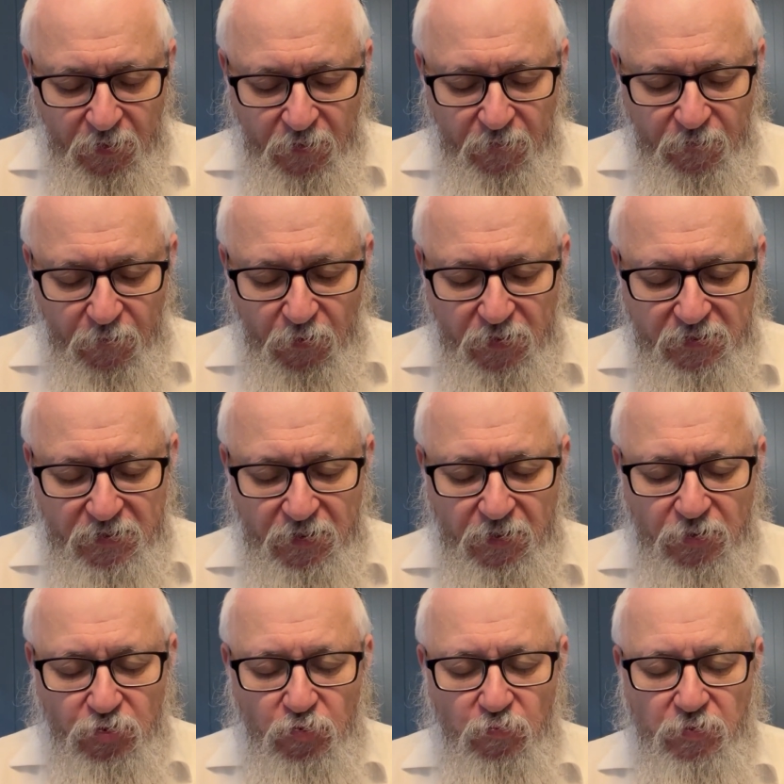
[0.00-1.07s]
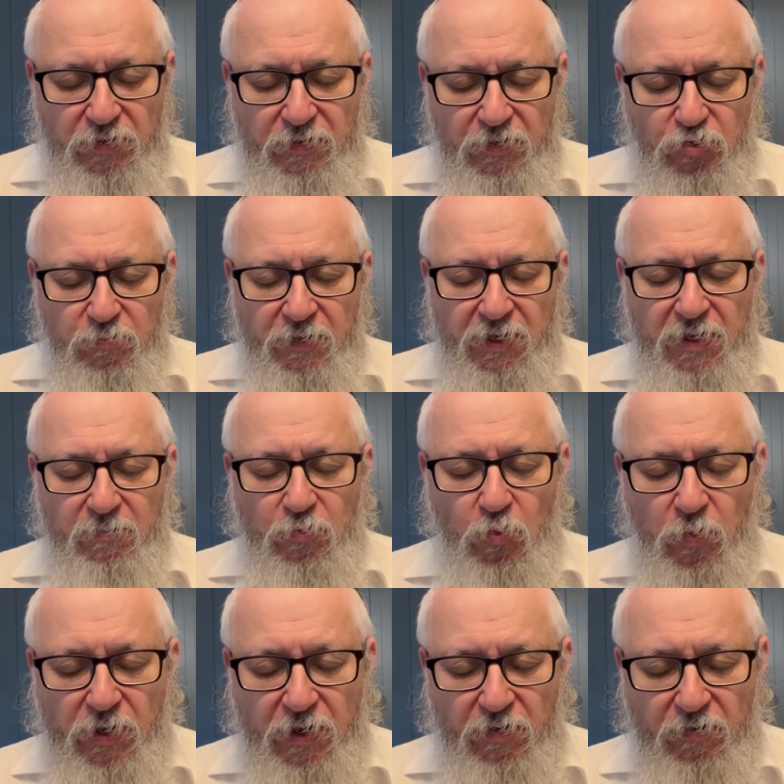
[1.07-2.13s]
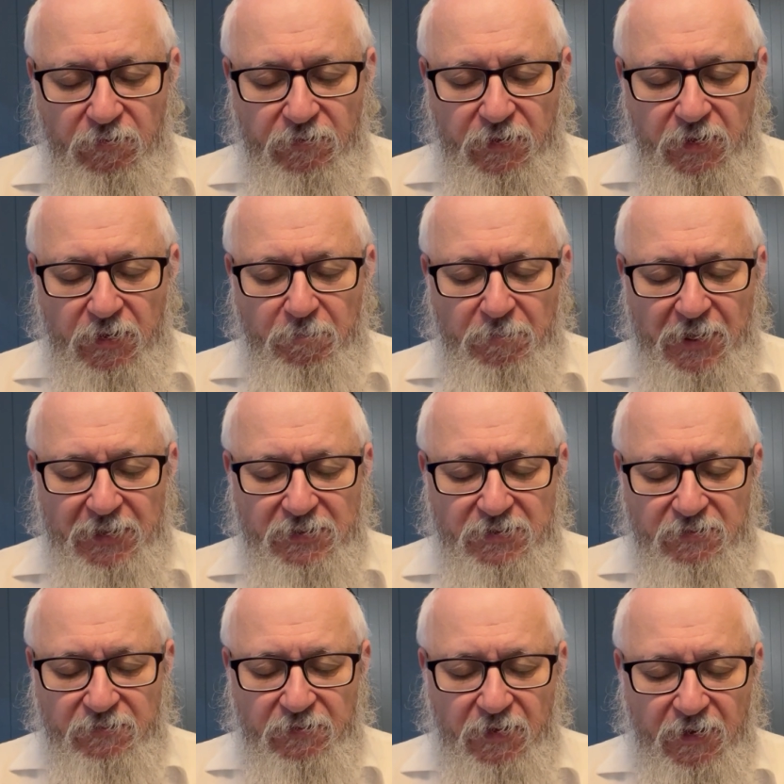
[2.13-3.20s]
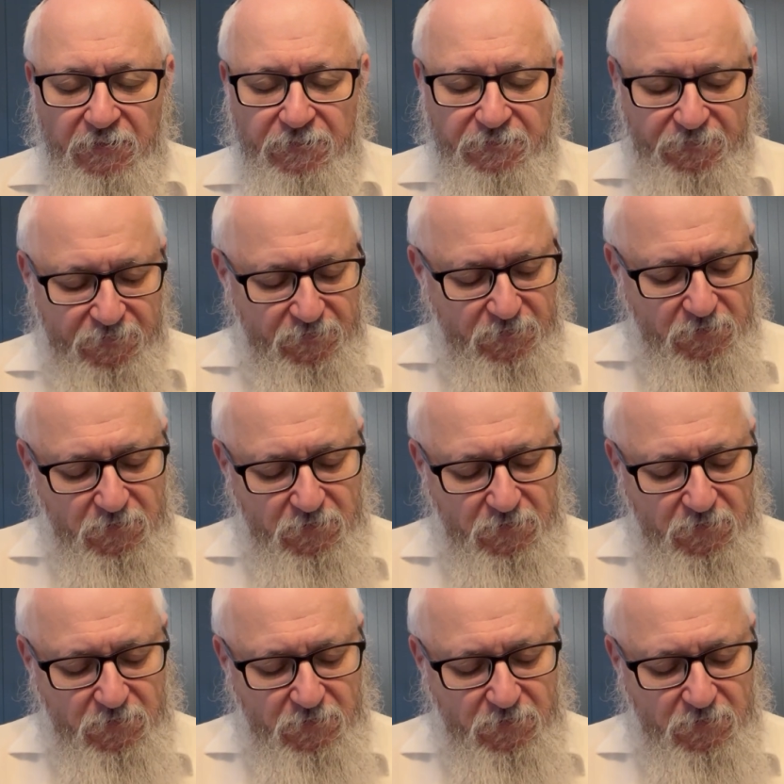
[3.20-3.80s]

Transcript: Focusing on your breathing, you become aware of the pulse of life.